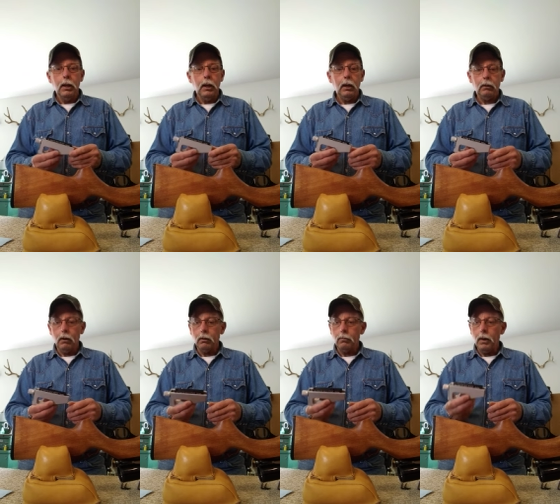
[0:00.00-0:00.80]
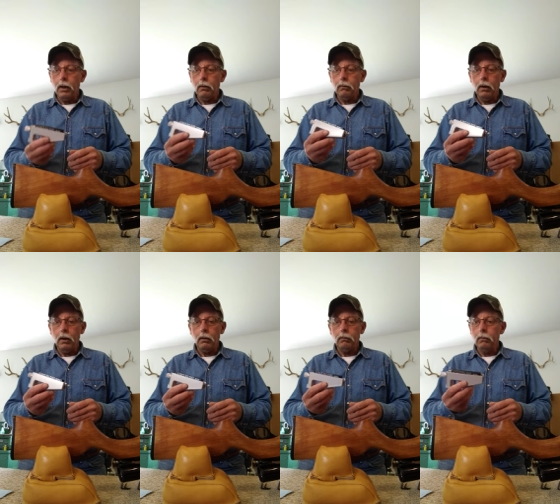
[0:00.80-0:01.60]
and talked about
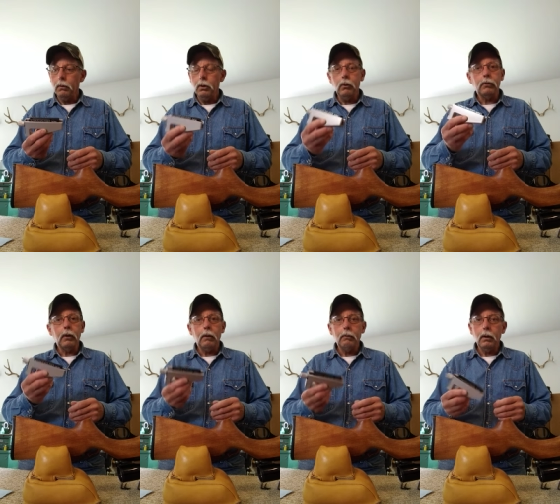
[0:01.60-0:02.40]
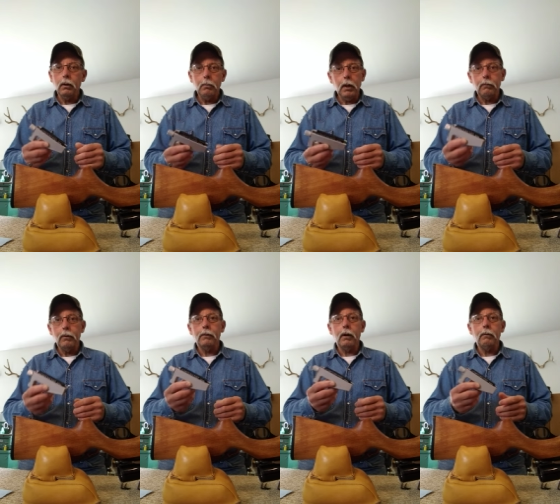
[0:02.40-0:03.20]
how the use of it and the
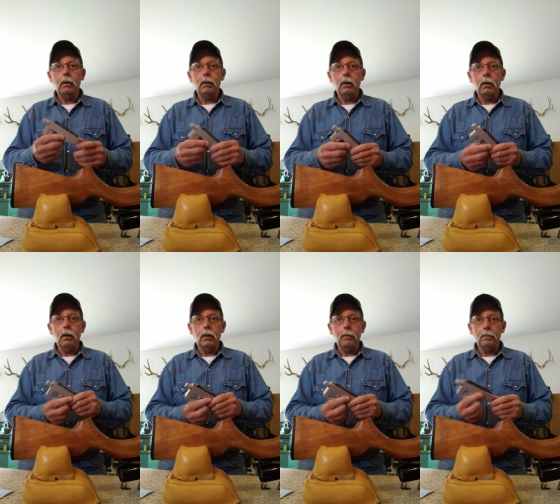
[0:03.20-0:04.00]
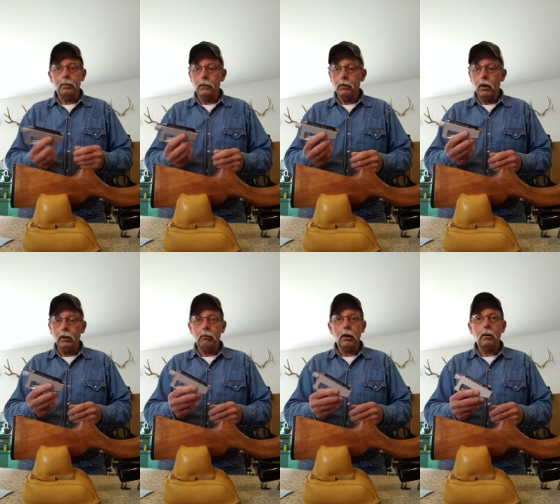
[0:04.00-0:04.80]
benefits of it. Um, so I
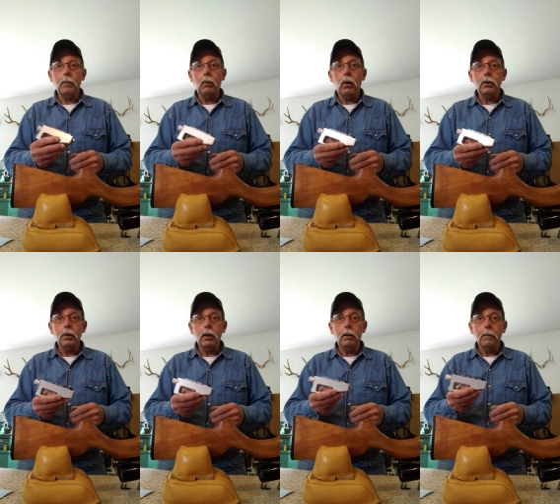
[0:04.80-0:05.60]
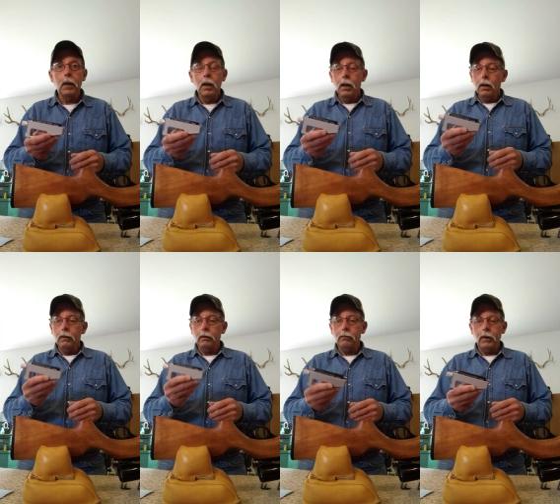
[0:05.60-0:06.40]
highly recommend watching it.
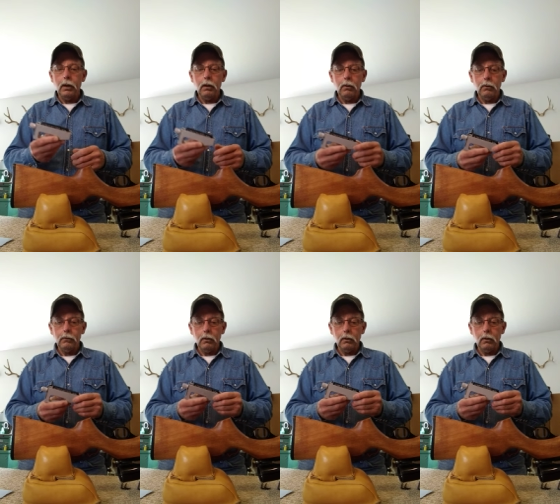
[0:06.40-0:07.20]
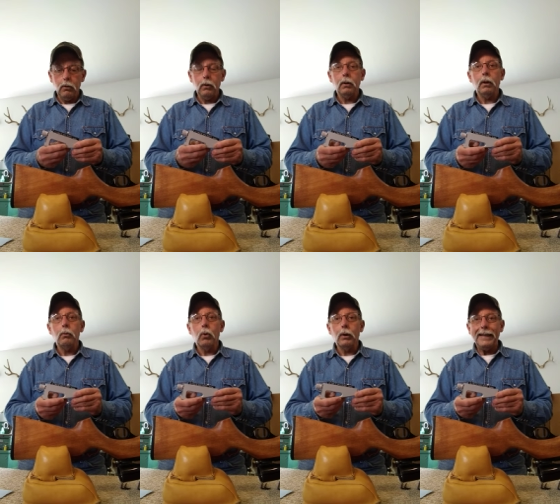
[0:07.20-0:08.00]
This video is going to go into a
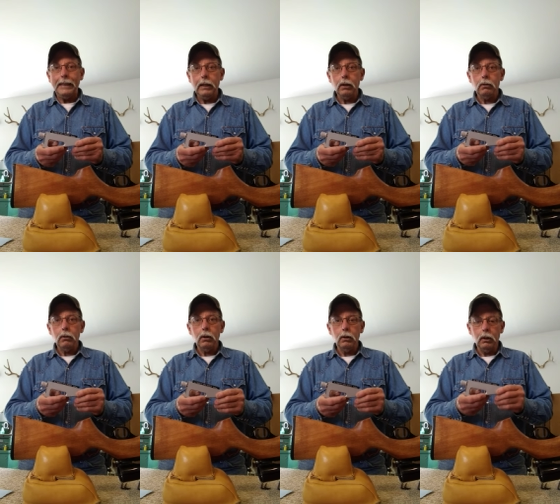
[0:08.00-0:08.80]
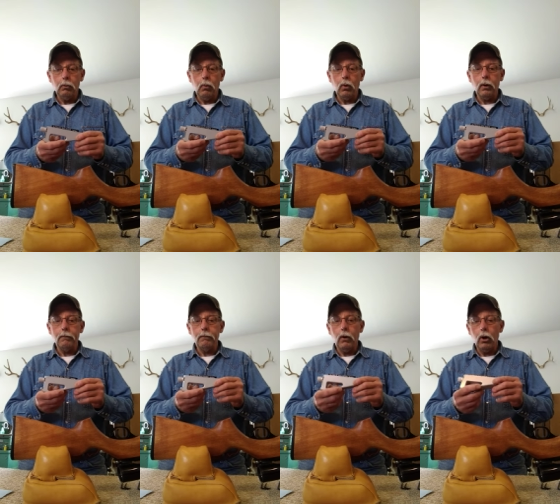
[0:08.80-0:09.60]
little more detail, a little more
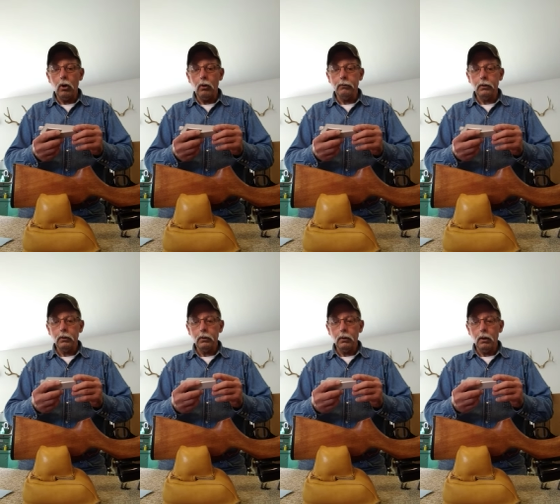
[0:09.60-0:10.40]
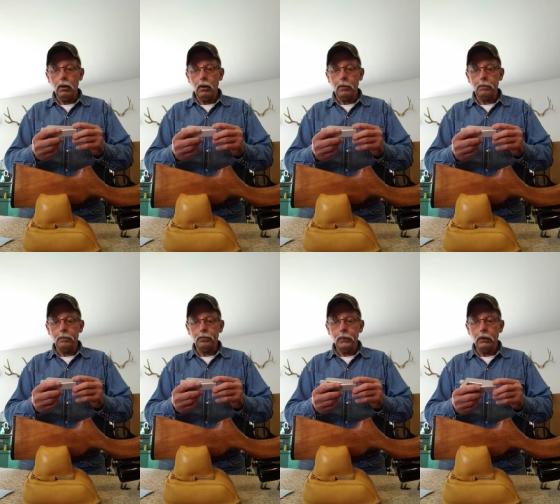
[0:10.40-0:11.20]
involved um,
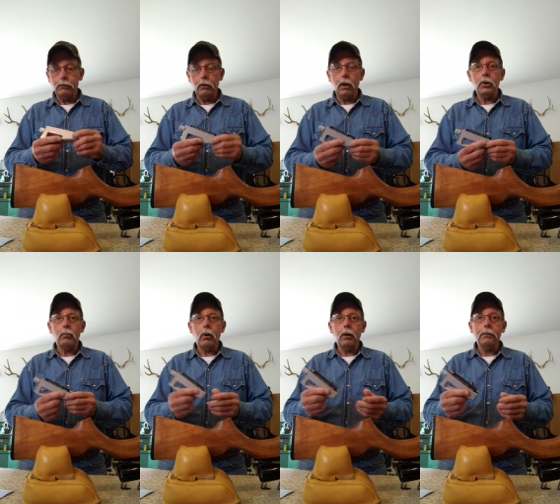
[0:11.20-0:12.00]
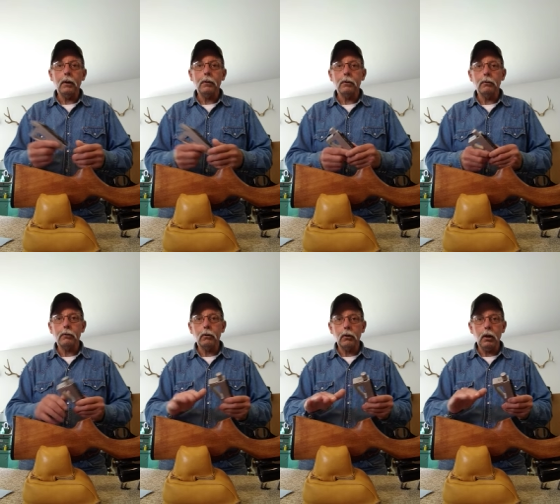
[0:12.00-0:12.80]
installation process on
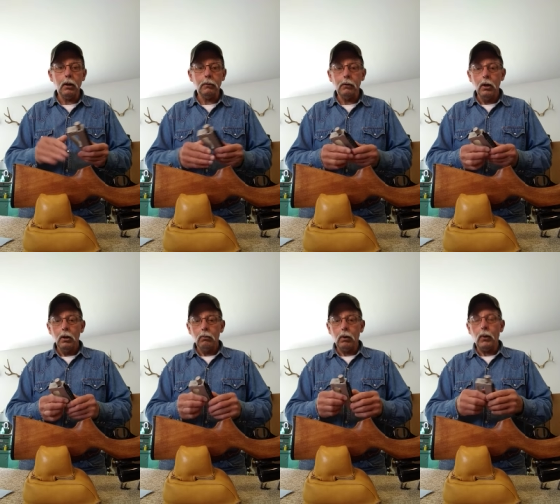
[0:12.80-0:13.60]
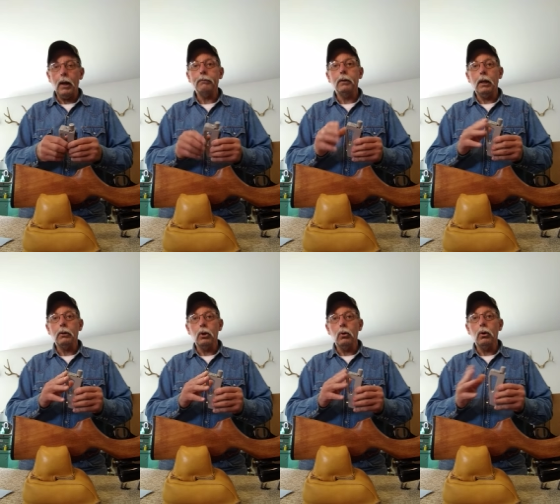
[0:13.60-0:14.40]
certain guns where we have to
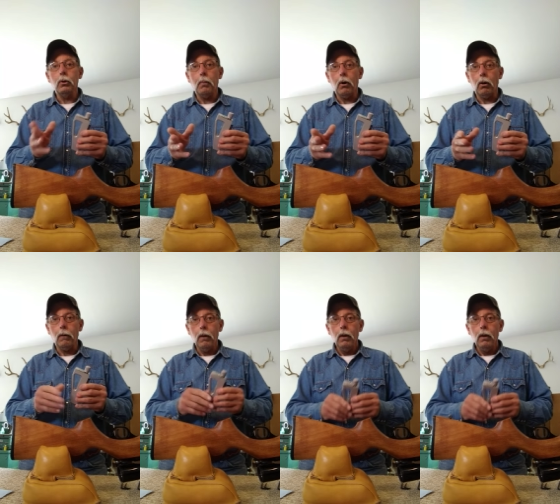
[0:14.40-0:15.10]
take the unit apart.